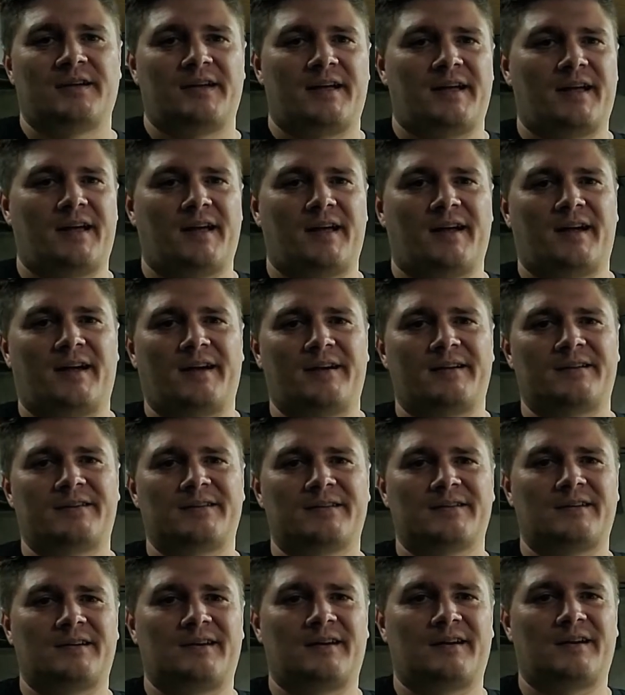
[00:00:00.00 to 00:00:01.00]
And
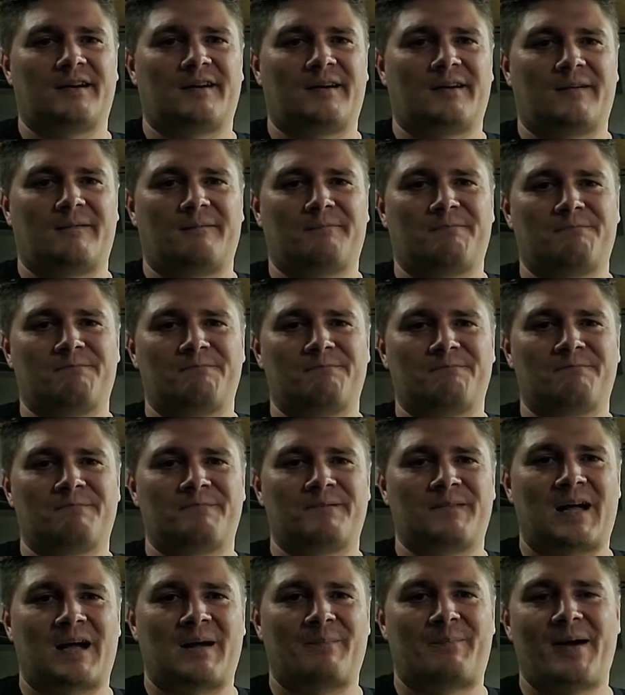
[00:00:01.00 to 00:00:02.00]
I
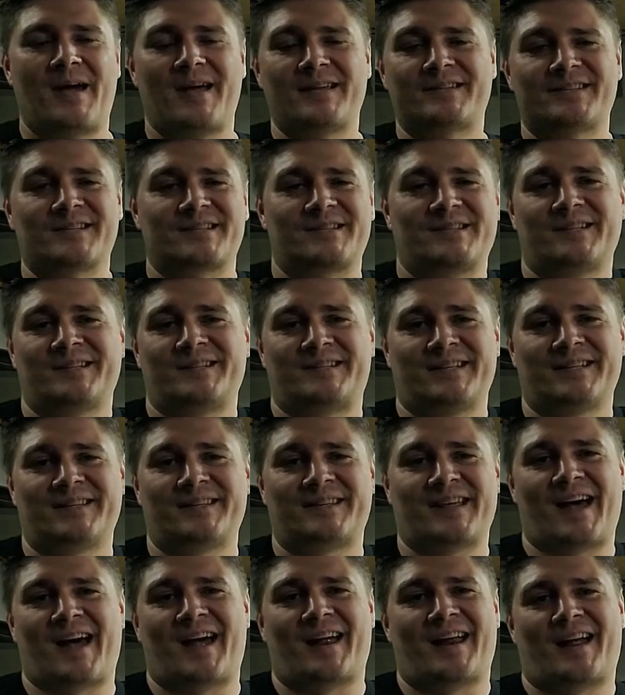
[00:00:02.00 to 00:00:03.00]
basically did
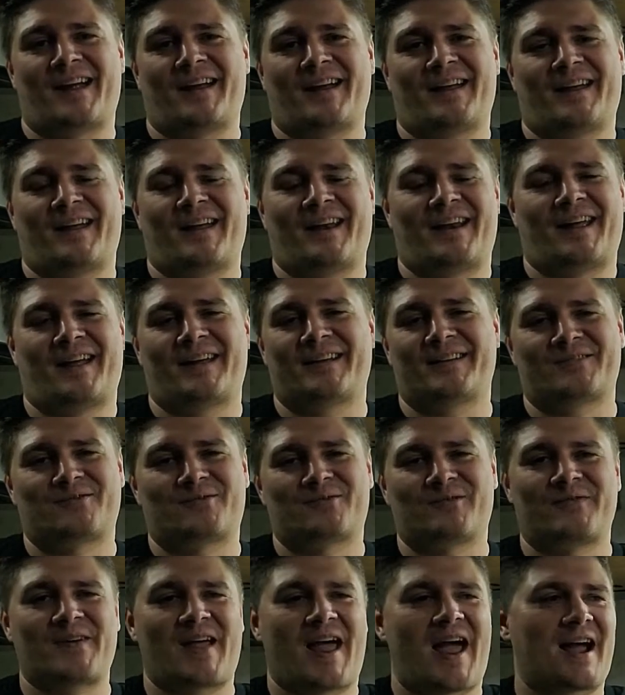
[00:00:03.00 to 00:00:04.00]
that, and I sort
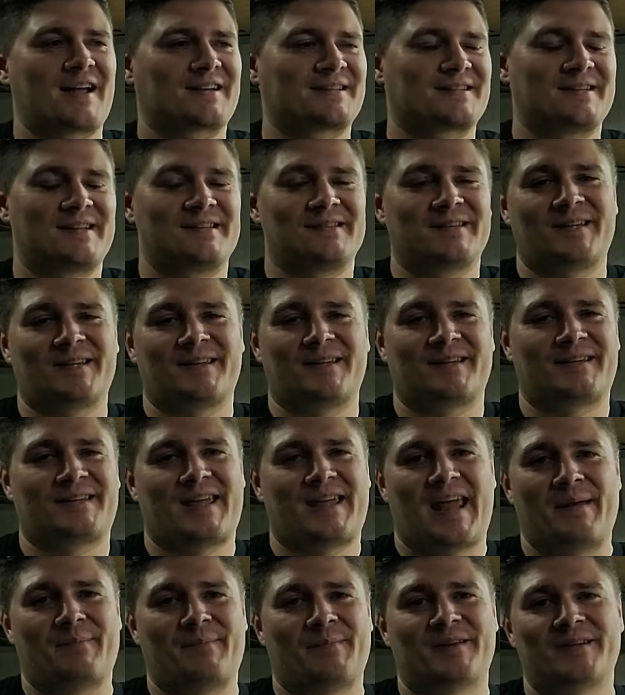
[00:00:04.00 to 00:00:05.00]
of accidentally
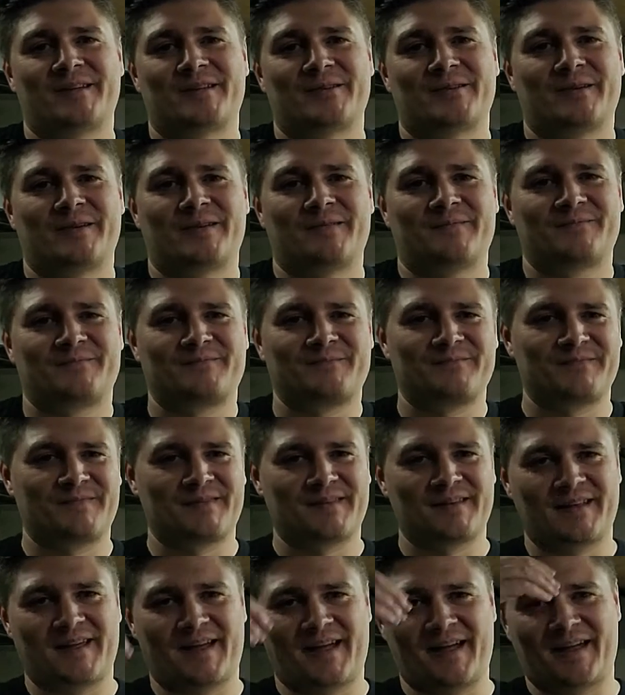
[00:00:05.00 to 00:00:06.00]
came into it
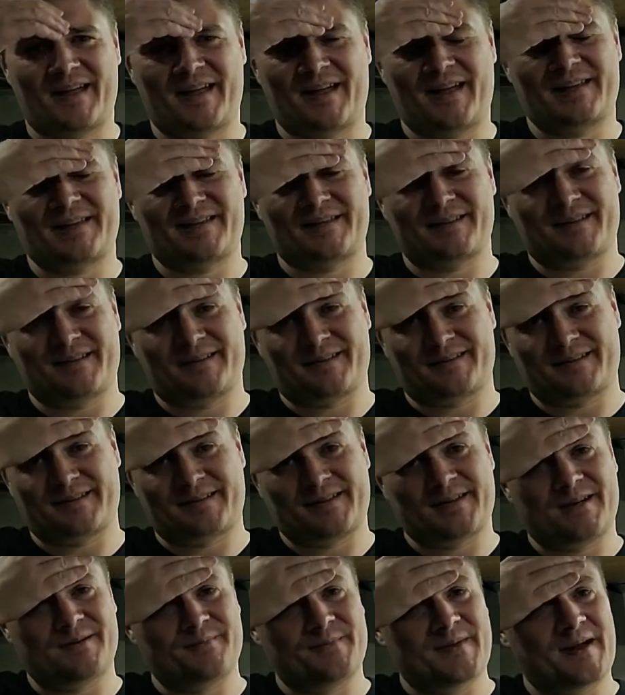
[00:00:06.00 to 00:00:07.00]
as a
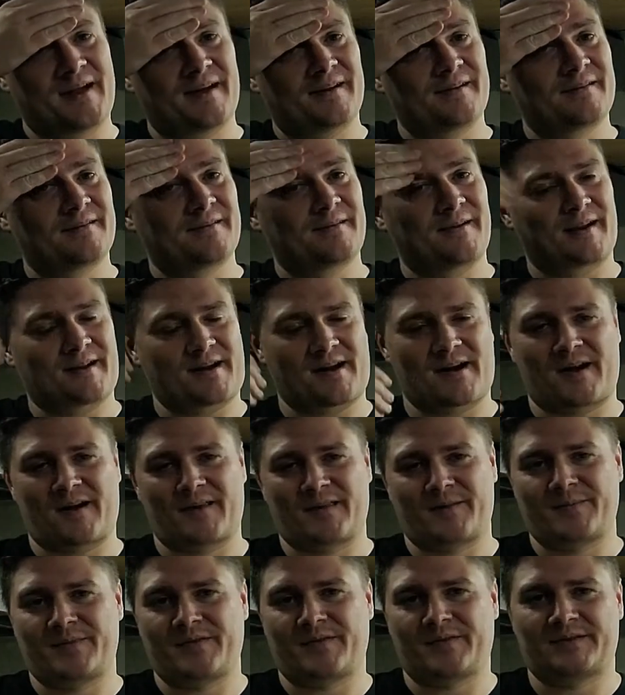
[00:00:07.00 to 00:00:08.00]
young man. I got out of
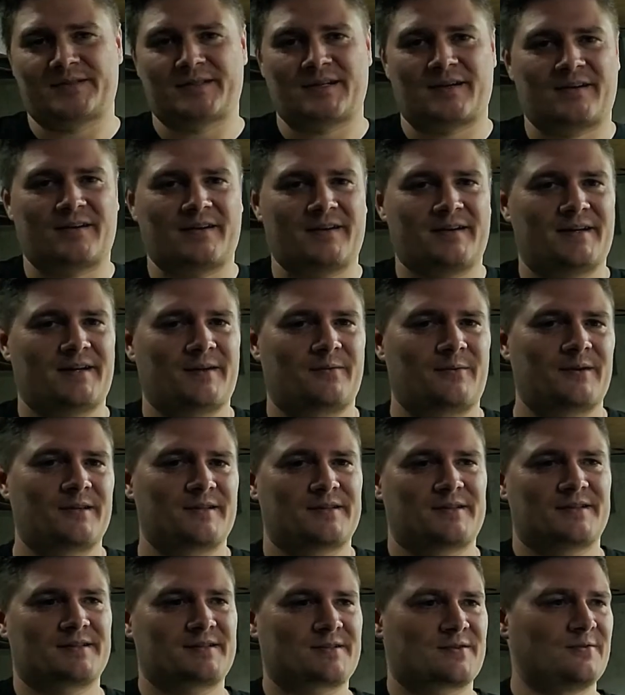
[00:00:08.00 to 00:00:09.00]
the military and I
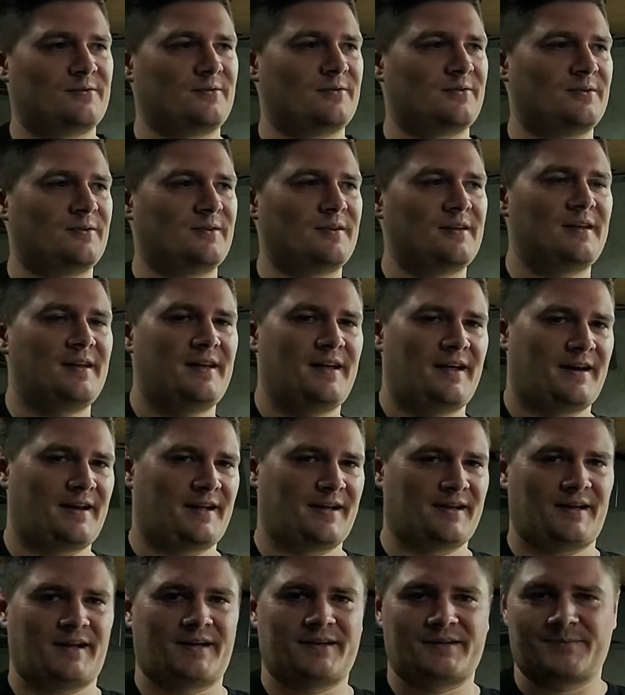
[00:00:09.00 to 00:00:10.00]
went to school, and
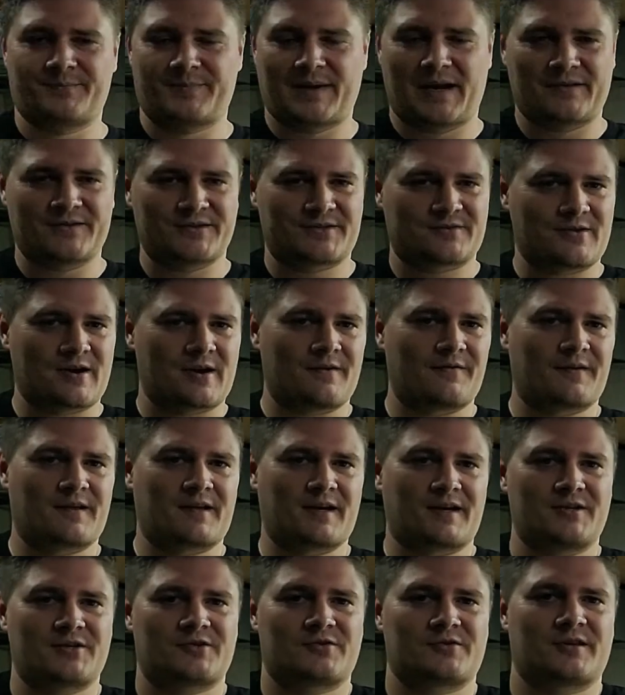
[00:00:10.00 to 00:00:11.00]
I bounced around the
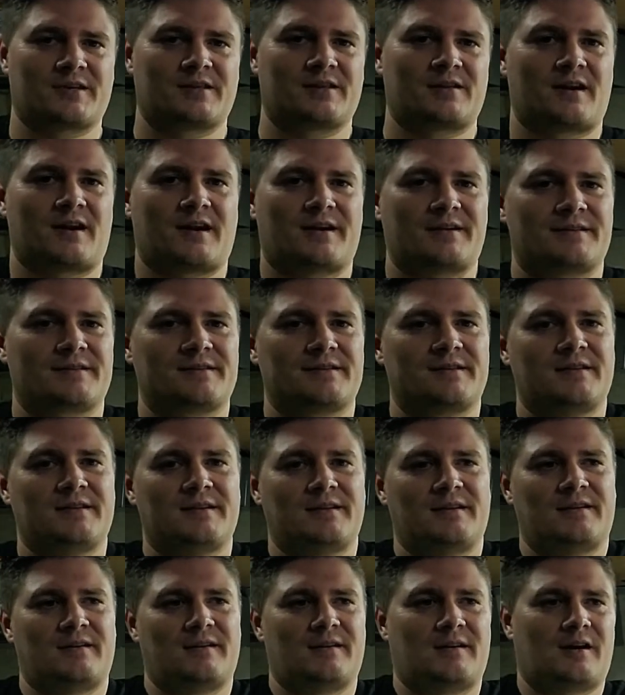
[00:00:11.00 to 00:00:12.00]
country a lot
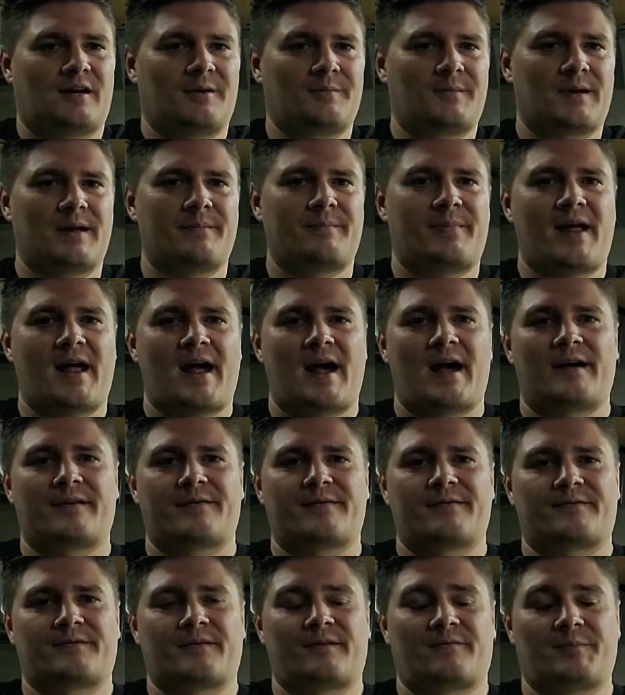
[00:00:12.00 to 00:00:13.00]
on my path
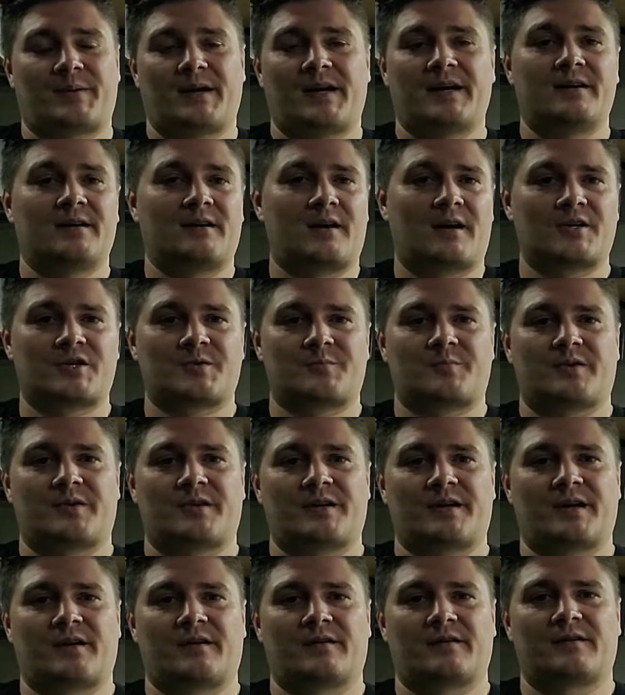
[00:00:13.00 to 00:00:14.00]
of being an
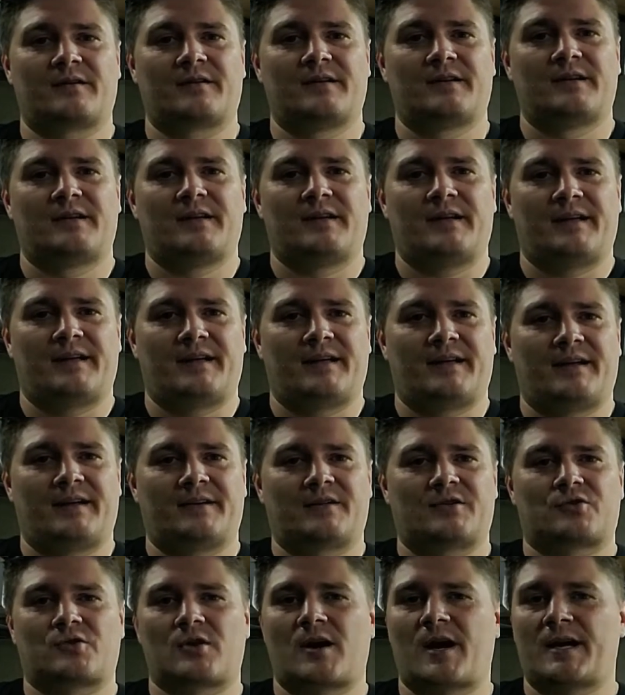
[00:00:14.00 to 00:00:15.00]
entrepreneur
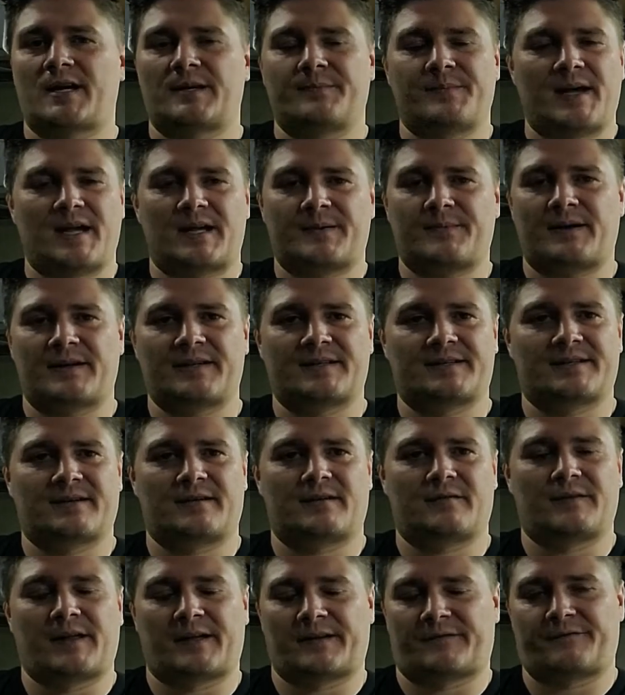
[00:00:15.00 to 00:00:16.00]
and trying to make
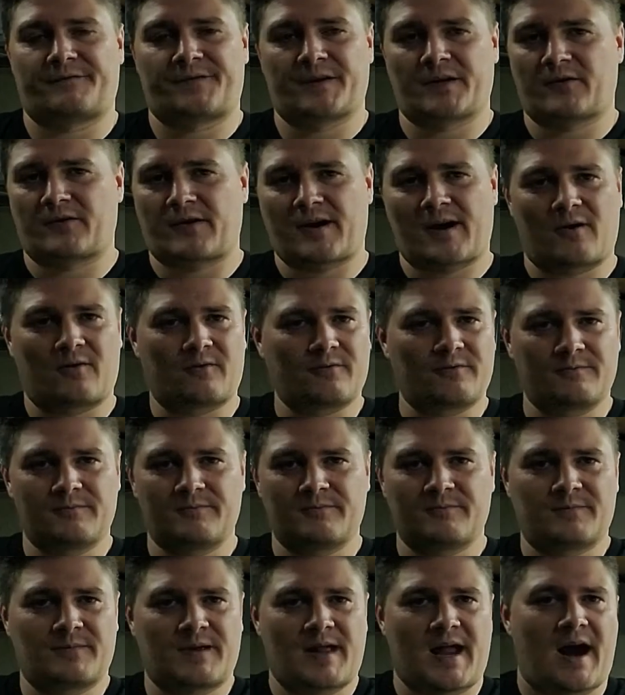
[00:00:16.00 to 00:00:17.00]
myself, figure out
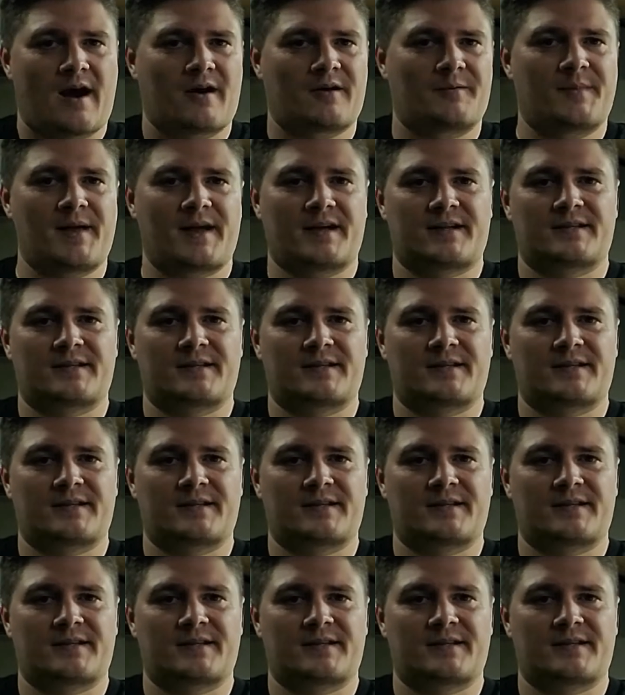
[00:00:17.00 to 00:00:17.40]
how to make